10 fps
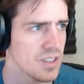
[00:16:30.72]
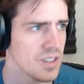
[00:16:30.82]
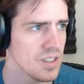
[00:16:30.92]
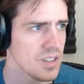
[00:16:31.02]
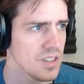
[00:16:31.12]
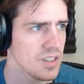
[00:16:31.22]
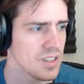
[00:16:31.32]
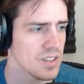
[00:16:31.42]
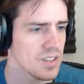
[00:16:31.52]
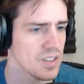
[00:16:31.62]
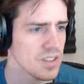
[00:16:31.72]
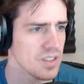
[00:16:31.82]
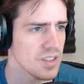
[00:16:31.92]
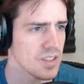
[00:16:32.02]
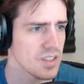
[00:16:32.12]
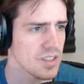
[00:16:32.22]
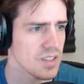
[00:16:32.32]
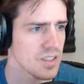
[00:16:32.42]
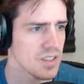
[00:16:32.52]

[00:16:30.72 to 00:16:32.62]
Nobody speaks.